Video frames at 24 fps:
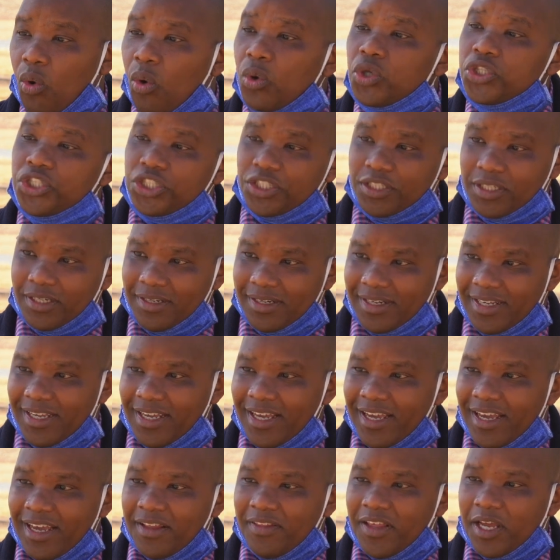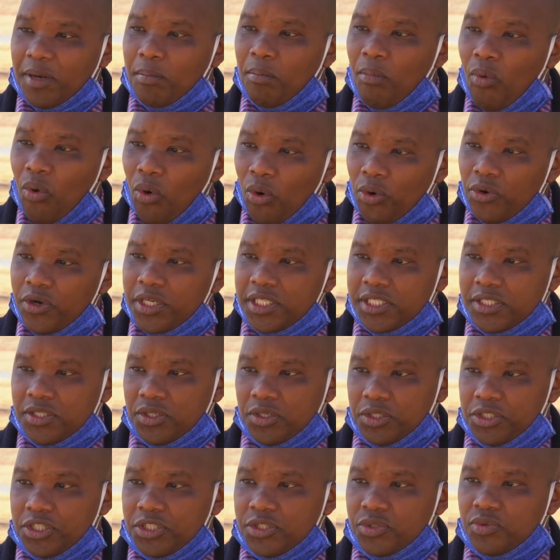caution that more
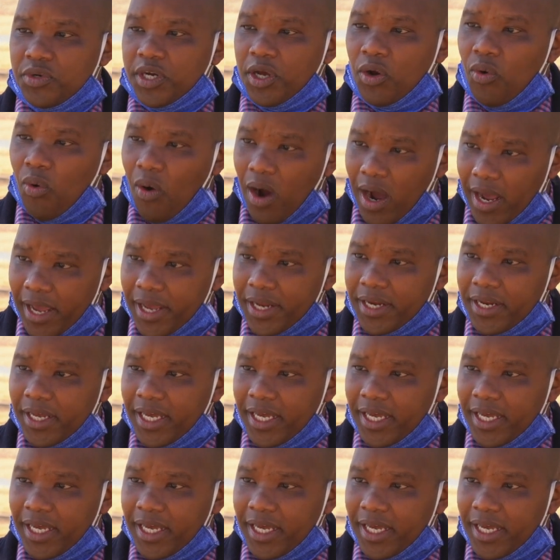research is required.